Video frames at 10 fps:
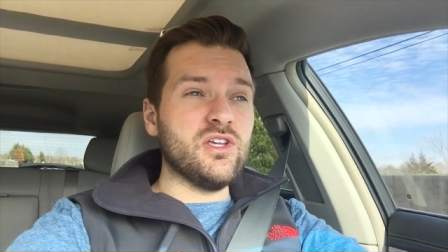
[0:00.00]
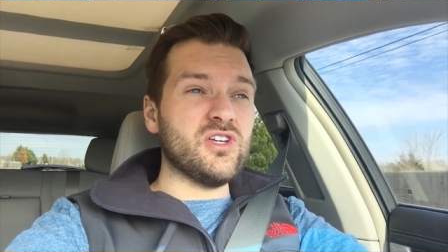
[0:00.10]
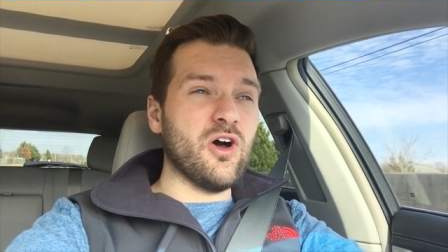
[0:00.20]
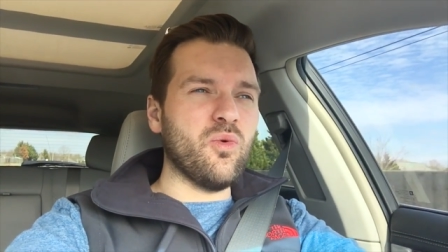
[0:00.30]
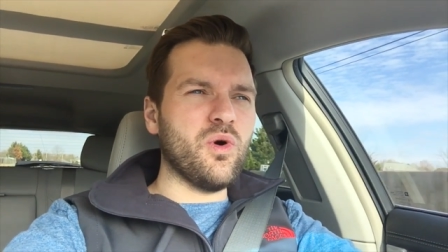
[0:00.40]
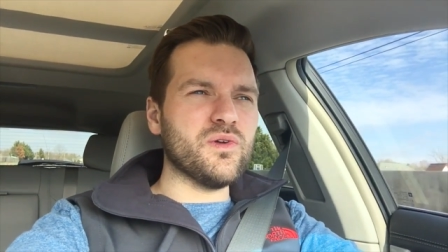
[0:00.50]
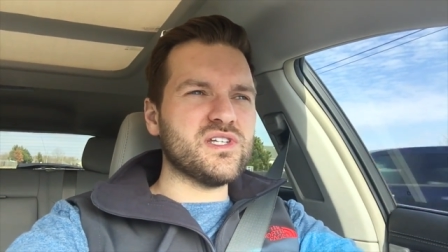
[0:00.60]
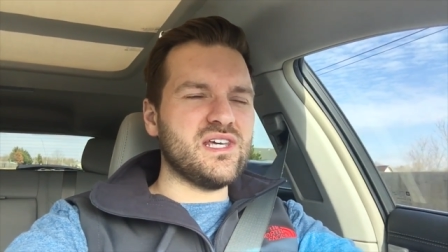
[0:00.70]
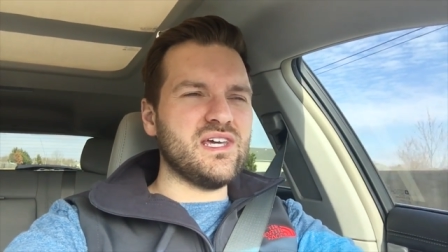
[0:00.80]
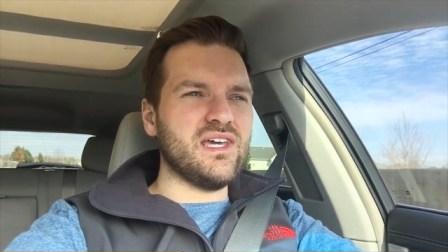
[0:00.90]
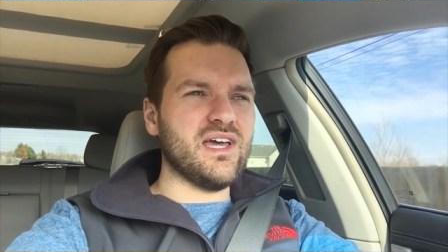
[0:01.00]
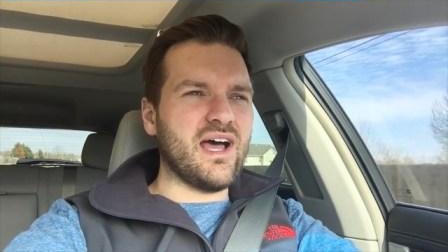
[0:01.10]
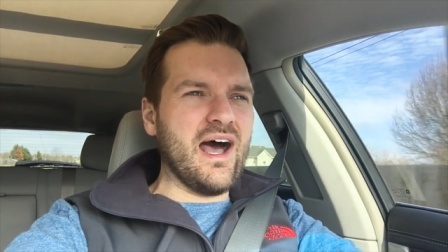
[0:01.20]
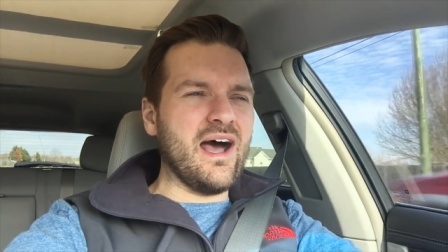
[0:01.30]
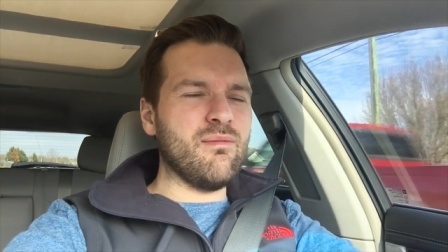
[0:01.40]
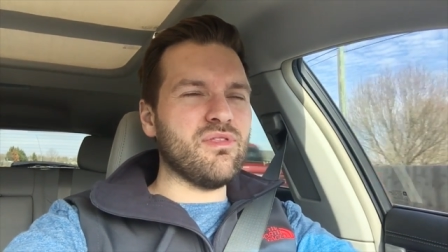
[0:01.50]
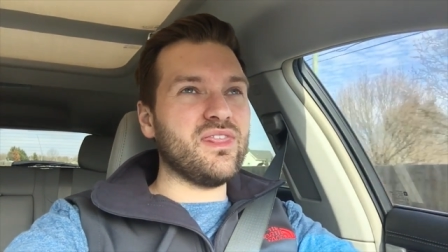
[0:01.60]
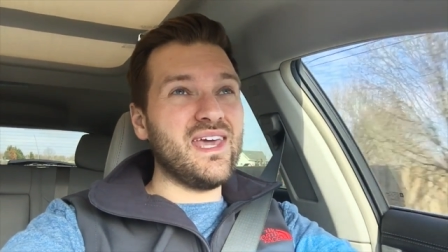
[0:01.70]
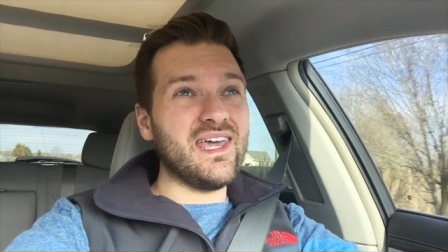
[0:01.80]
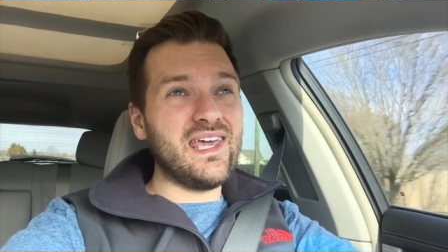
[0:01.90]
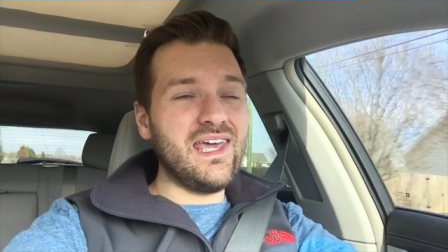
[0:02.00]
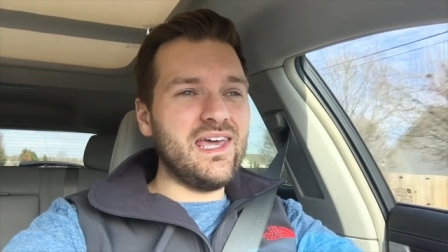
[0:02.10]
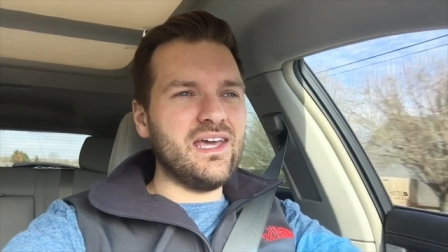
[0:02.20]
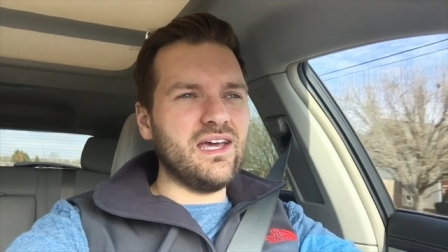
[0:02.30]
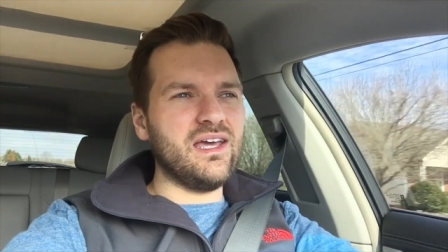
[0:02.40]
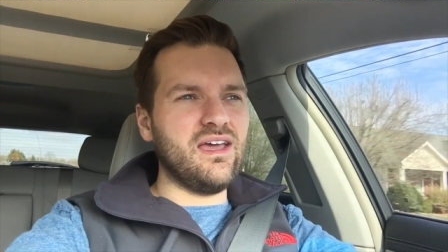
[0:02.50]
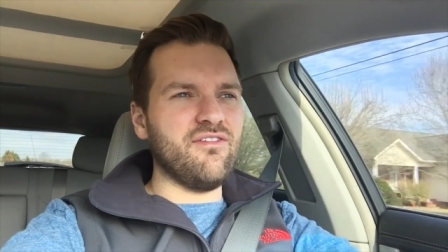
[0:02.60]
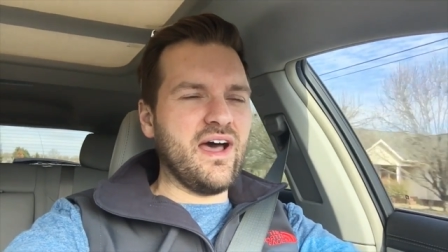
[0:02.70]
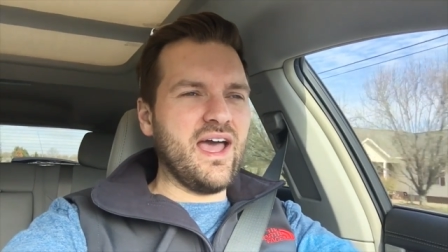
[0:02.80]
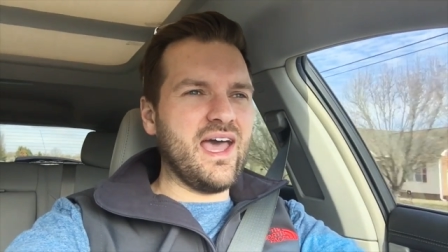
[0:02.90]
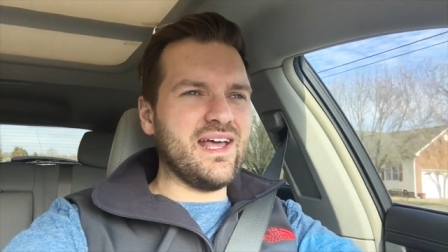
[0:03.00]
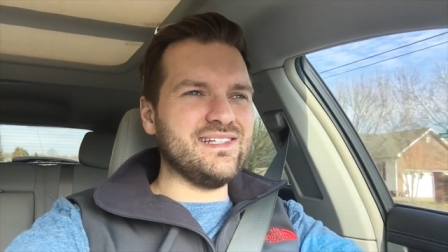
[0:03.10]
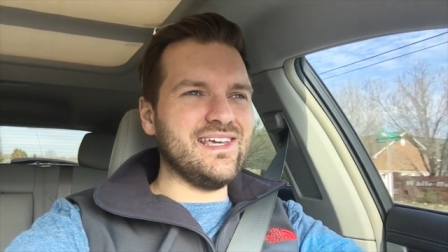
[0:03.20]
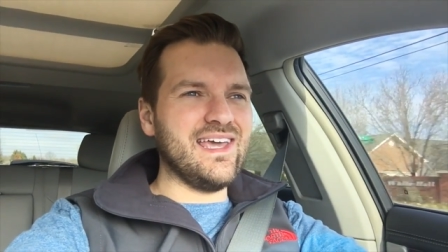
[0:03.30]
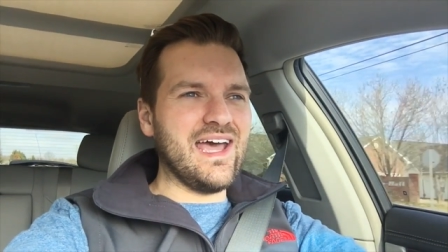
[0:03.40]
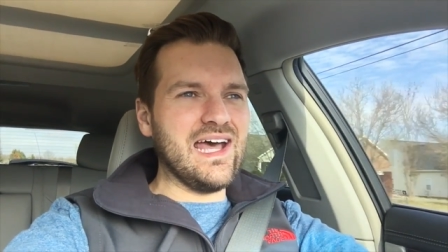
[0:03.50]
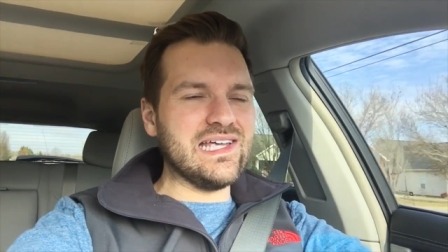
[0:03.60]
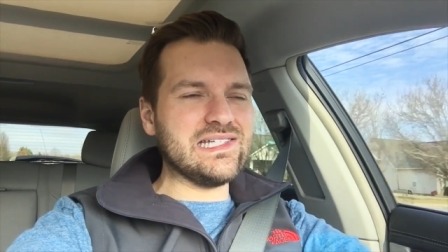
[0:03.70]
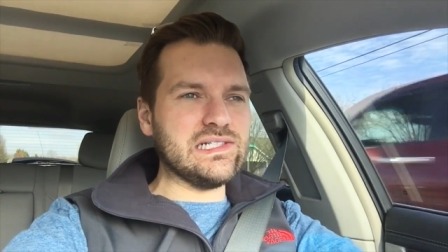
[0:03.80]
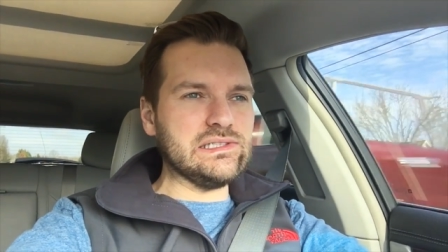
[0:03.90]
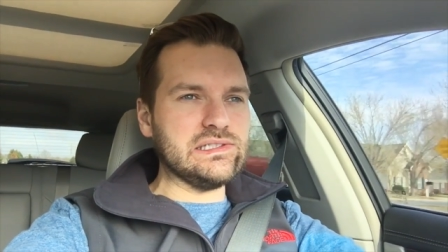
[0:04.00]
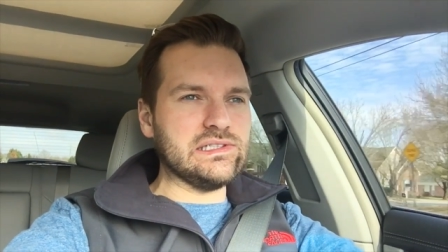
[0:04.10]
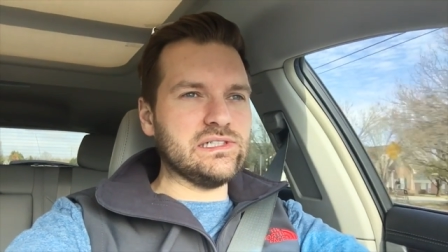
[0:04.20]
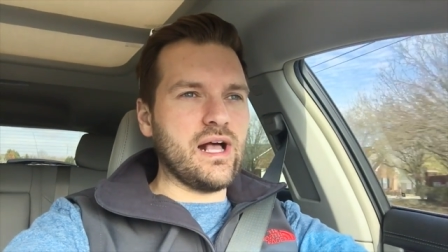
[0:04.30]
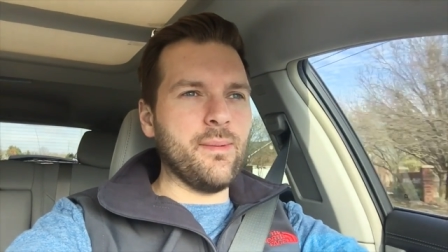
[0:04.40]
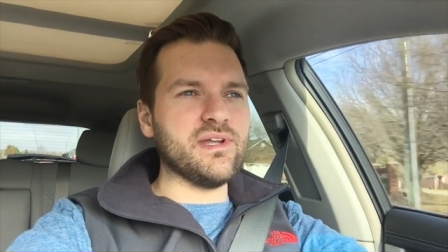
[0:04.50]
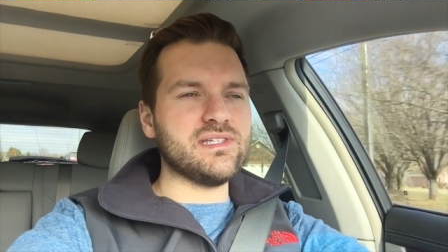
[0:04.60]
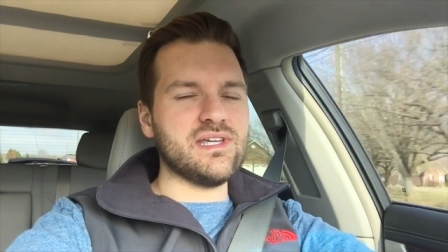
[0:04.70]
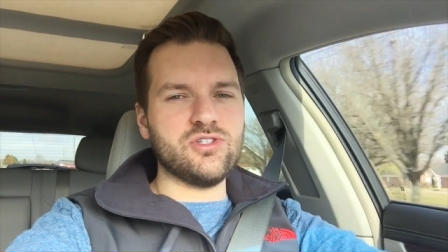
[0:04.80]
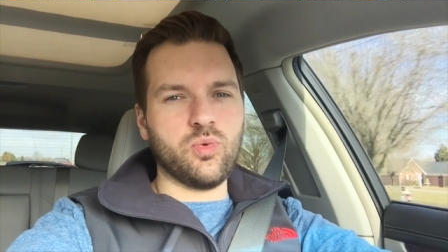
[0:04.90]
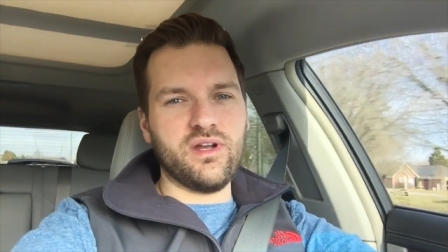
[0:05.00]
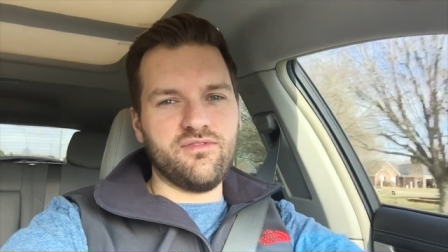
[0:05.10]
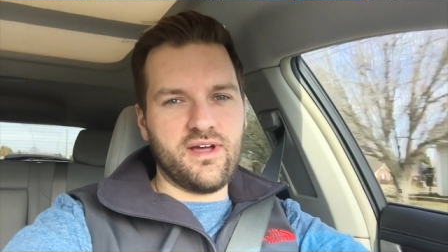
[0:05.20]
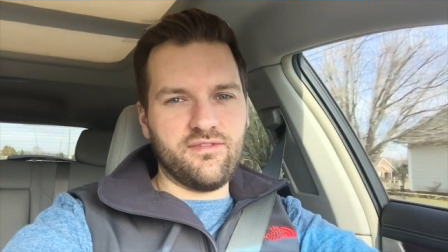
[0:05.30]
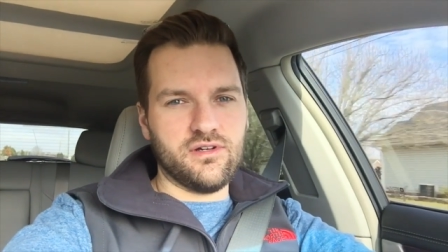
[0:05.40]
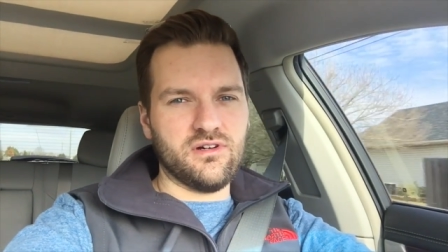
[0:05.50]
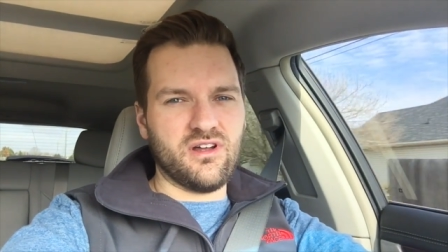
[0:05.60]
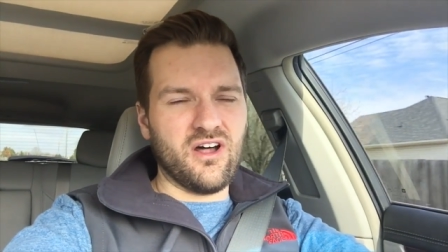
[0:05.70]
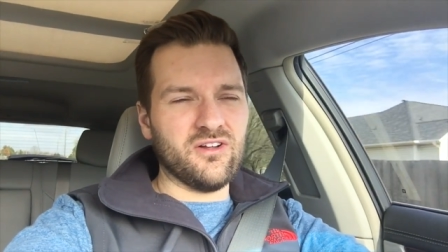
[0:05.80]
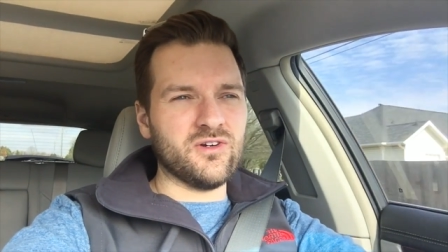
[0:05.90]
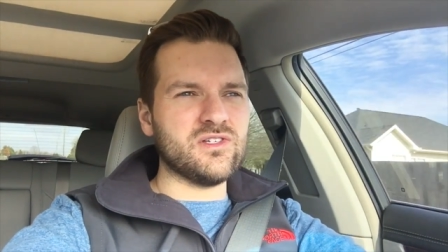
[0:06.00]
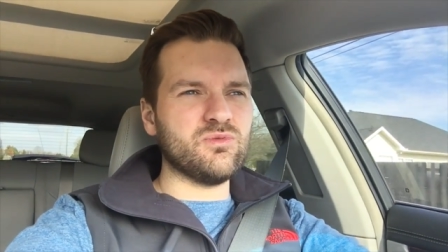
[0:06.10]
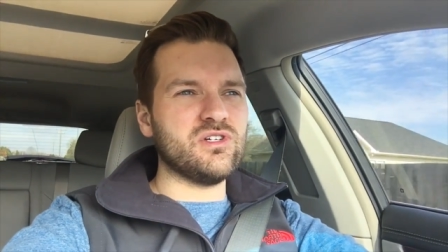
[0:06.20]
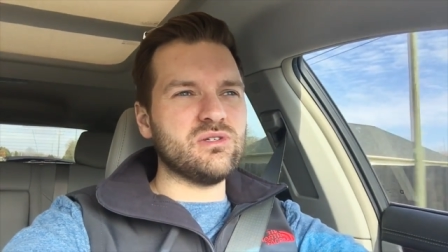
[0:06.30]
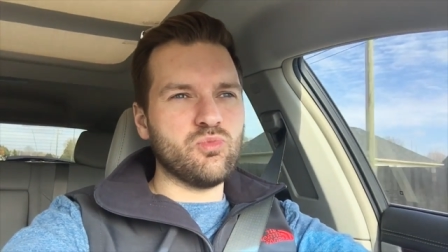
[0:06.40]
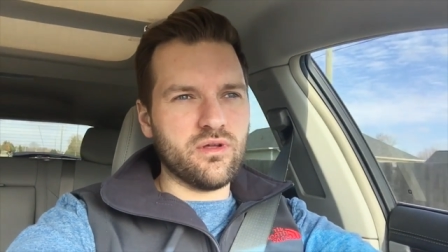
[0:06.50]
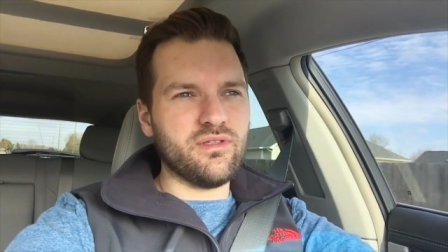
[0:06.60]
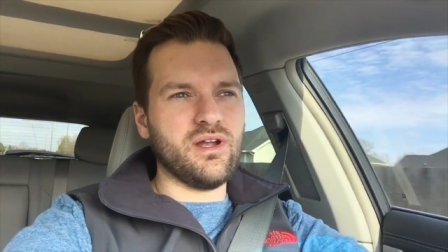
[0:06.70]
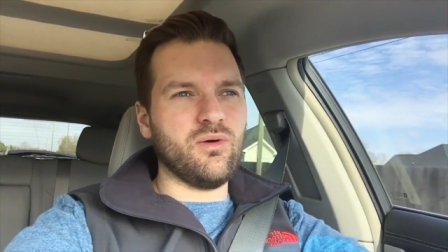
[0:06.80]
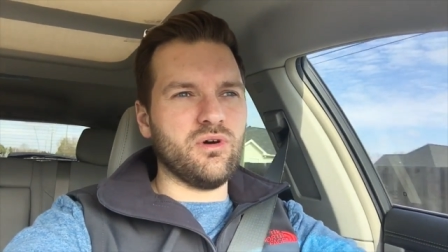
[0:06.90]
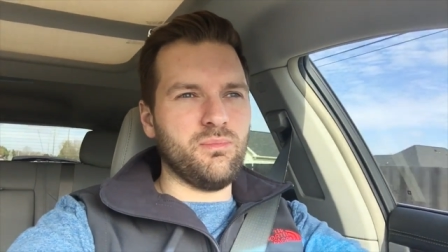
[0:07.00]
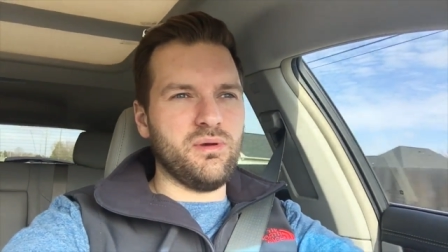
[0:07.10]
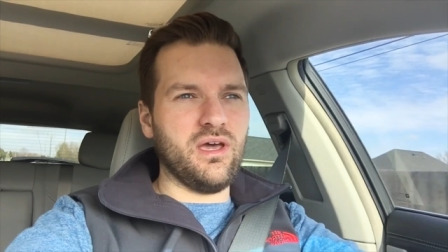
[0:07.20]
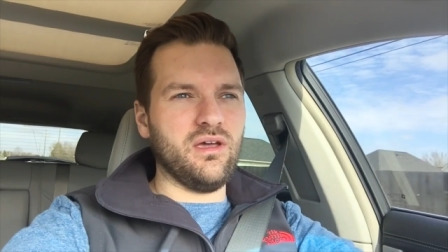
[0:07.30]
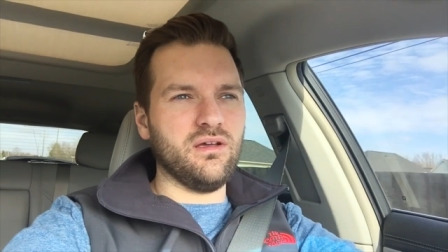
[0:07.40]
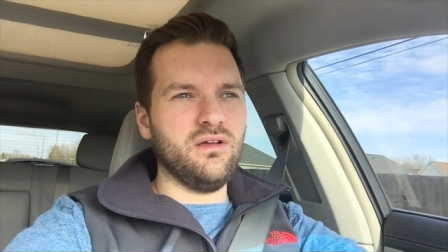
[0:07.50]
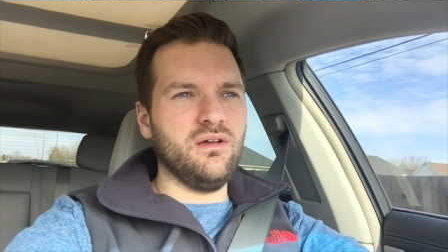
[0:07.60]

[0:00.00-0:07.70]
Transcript: So we'll see. I'm thinking if I had to guess, or I'm gonna say $2,500, which is more than I wanna pay.